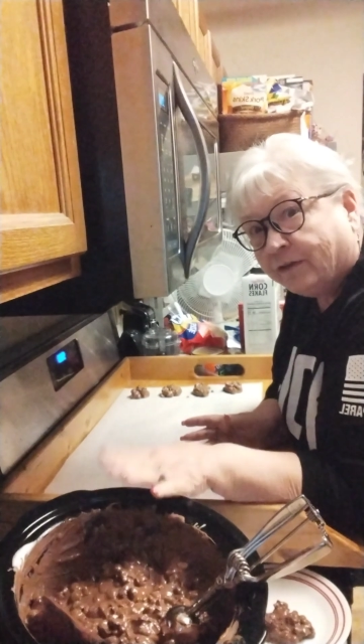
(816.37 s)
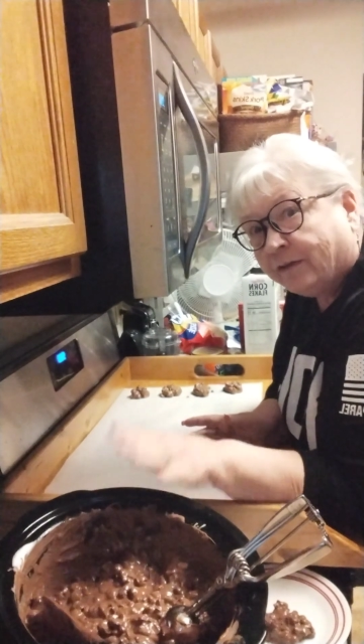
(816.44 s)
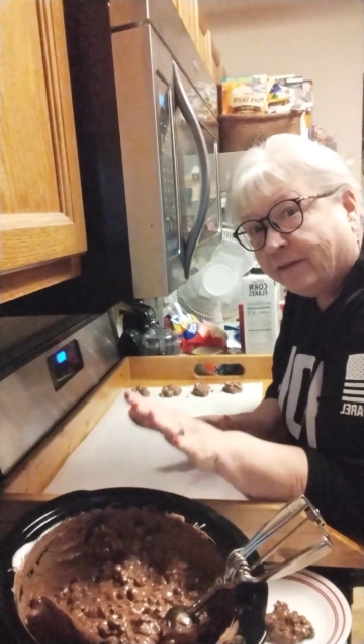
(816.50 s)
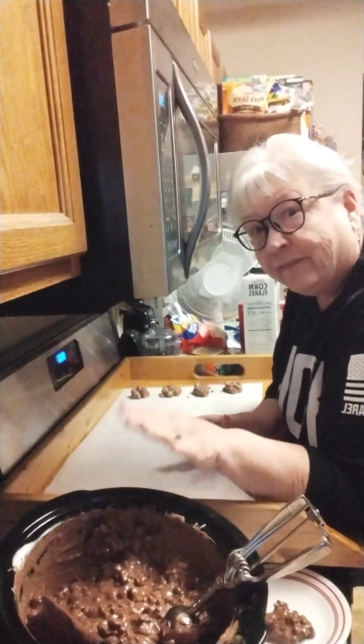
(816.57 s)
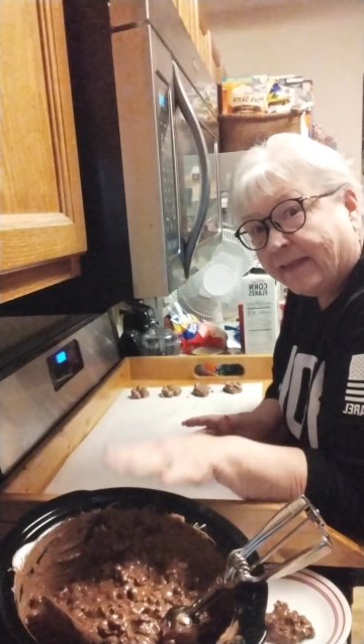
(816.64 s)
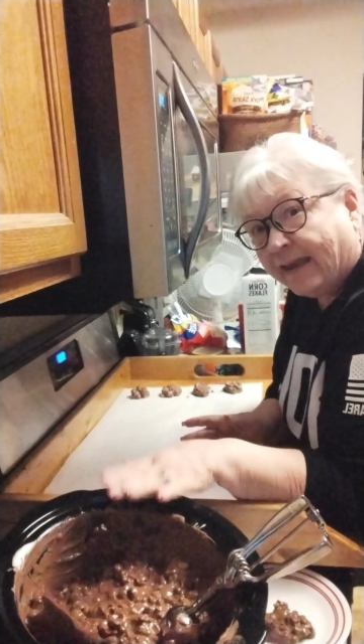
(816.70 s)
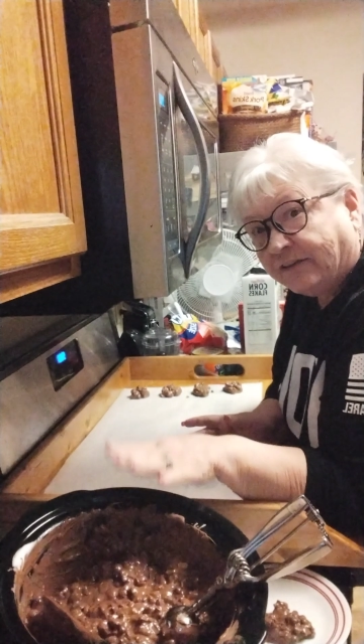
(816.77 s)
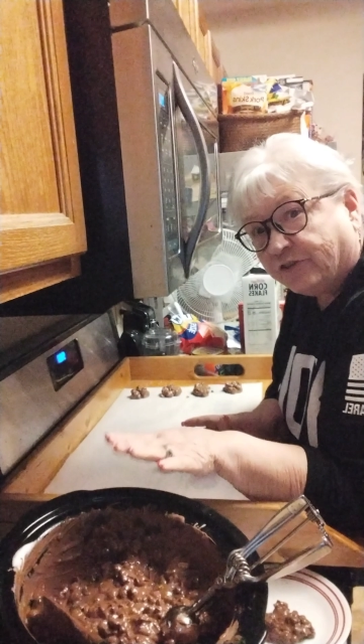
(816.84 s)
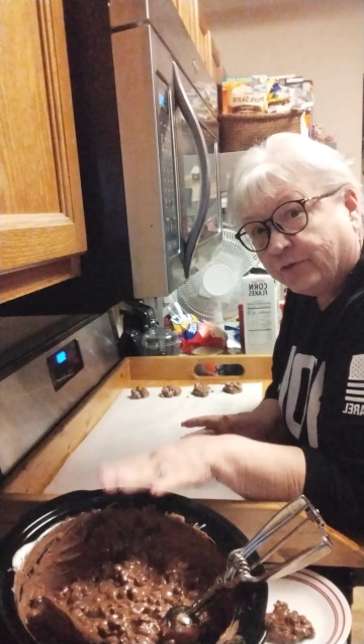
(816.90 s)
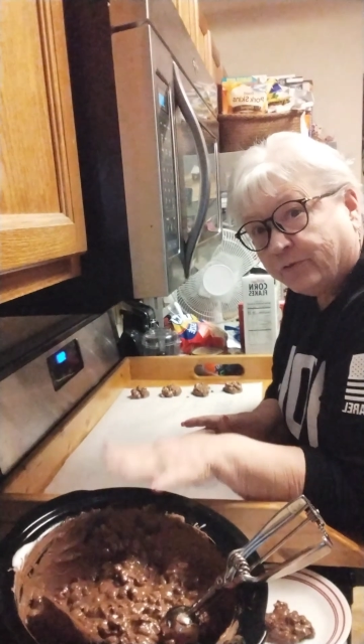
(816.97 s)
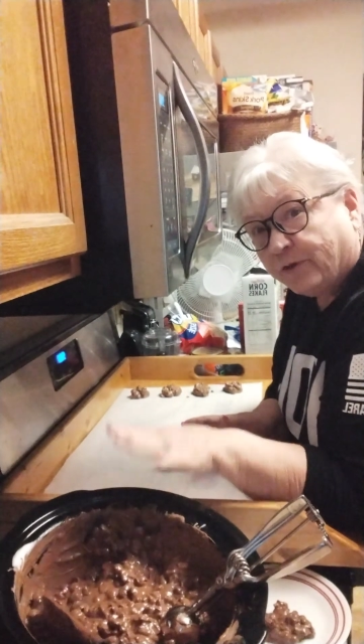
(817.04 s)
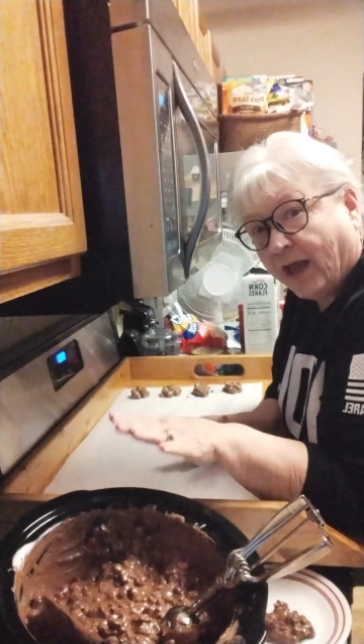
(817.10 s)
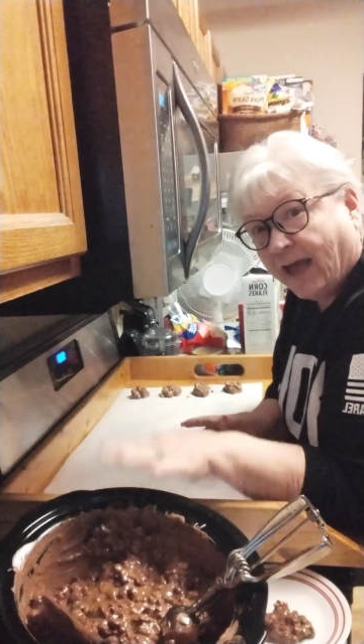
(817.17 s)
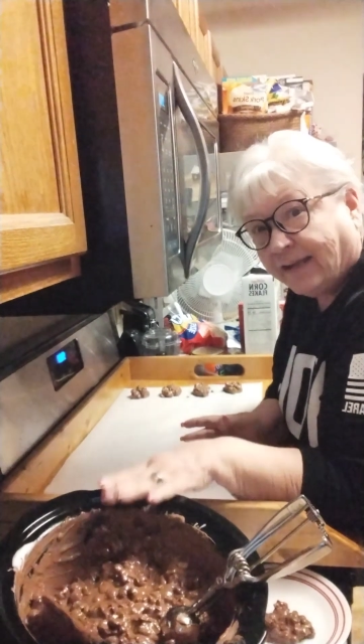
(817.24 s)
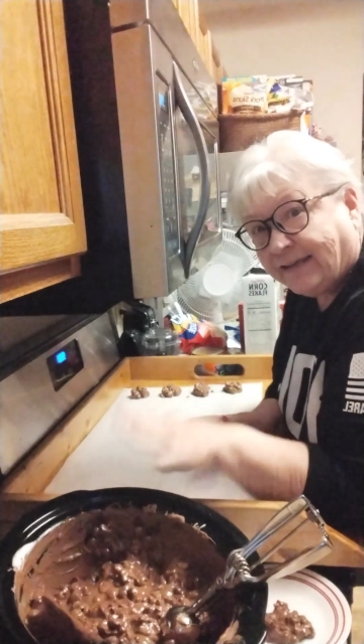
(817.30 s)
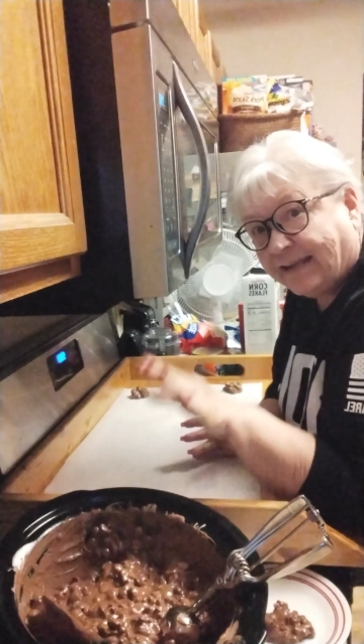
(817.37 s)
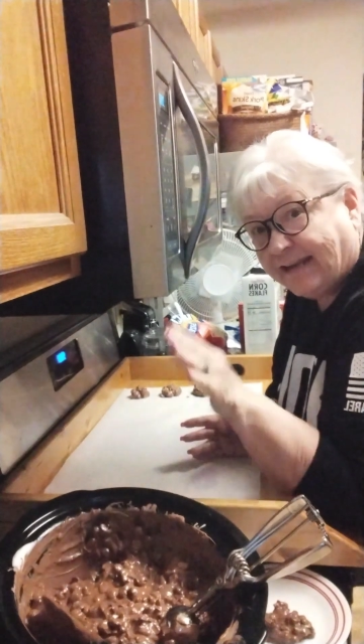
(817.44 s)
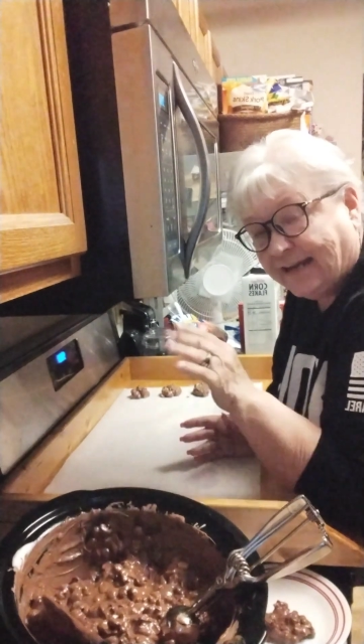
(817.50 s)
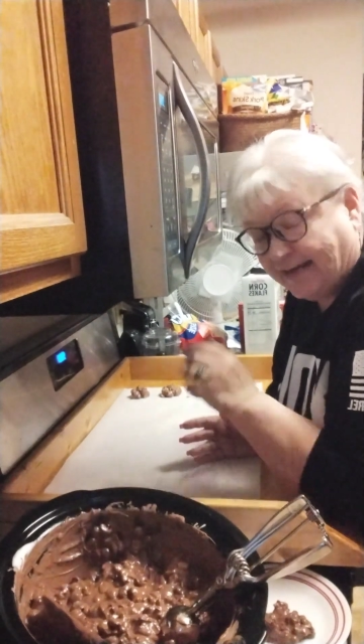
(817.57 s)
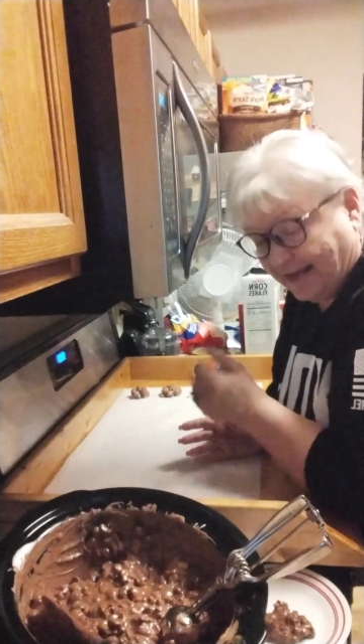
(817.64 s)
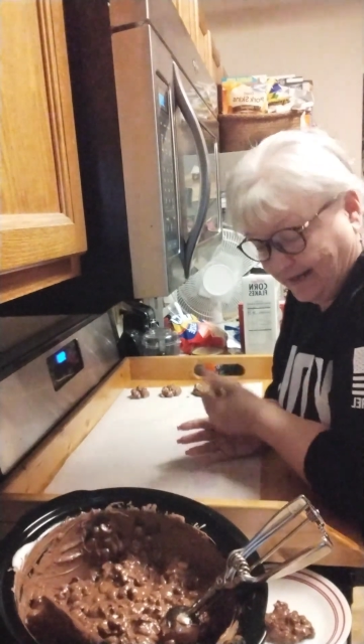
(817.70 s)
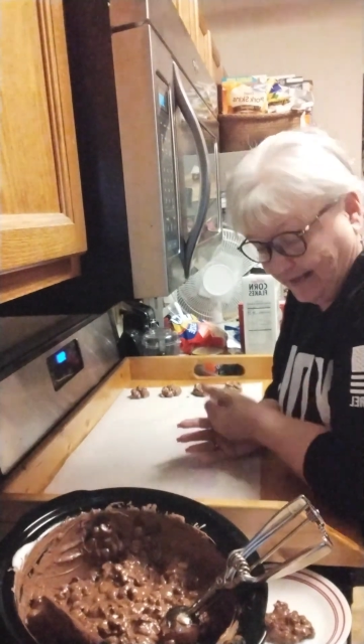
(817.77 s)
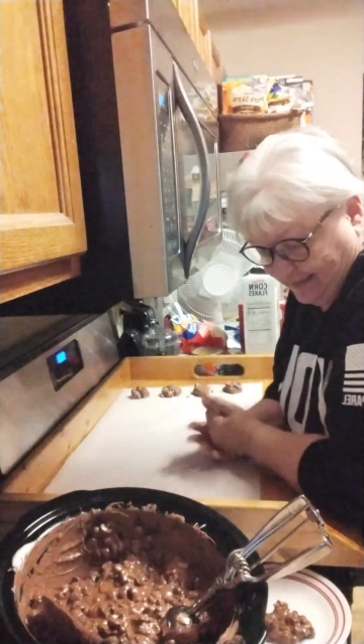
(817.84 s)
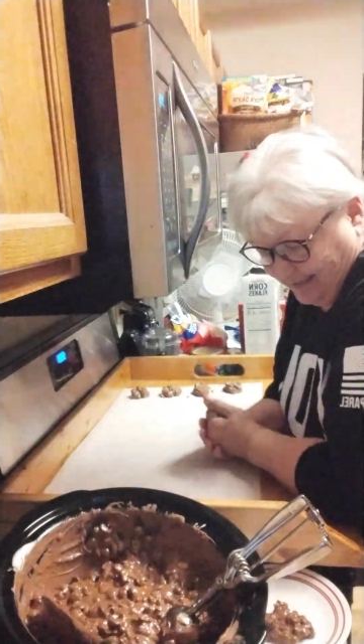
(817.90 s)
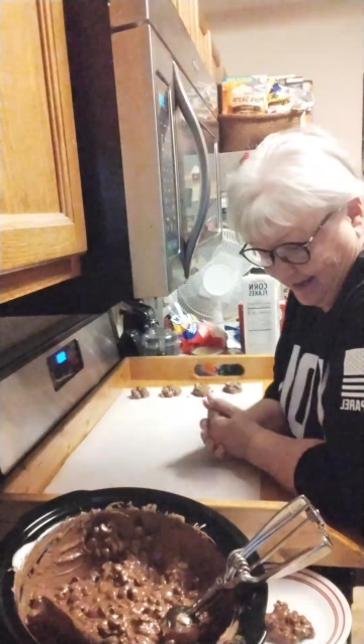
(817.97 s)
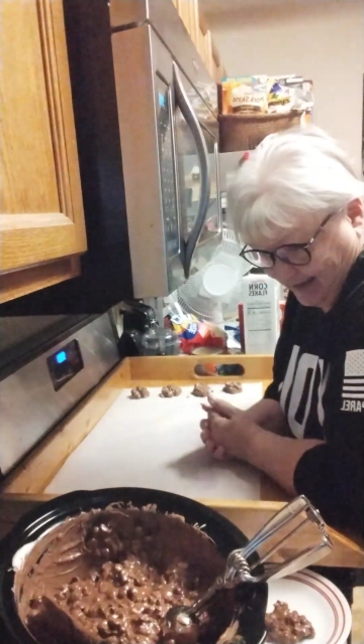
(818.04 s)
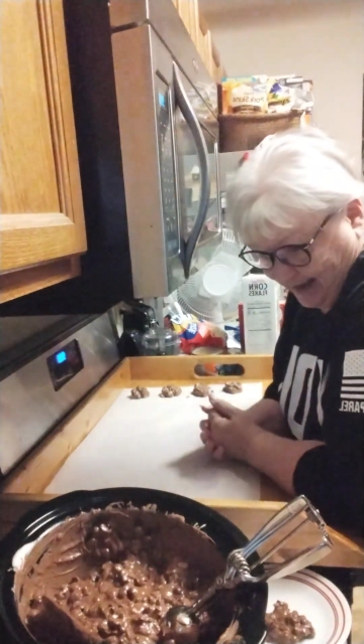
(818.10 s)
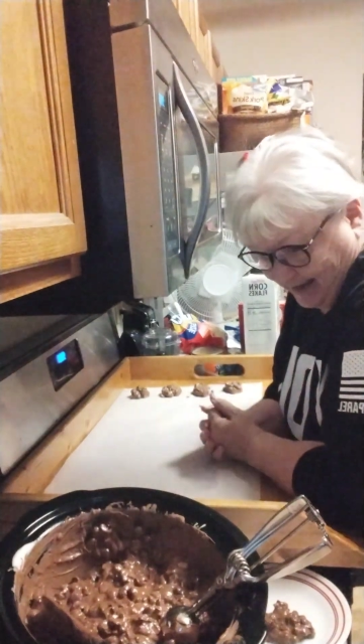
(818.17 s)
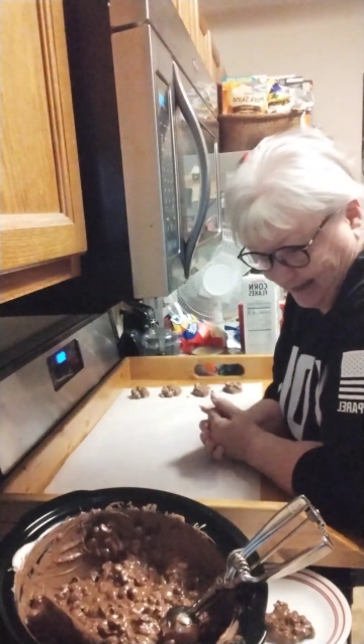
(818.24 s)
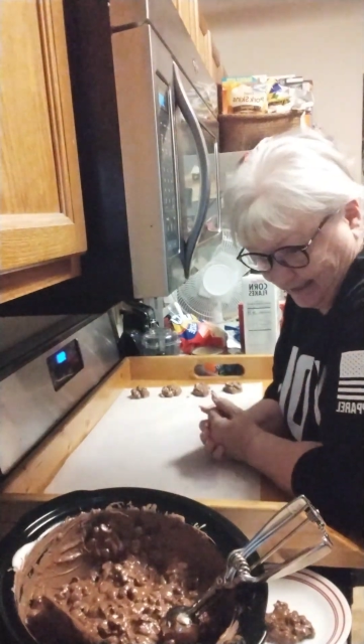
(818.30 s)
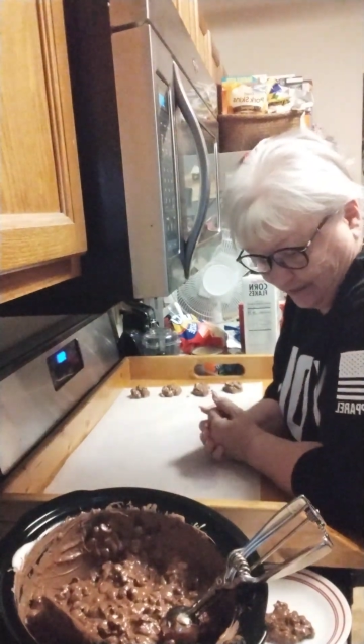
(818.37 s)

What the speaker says: They do not need anything added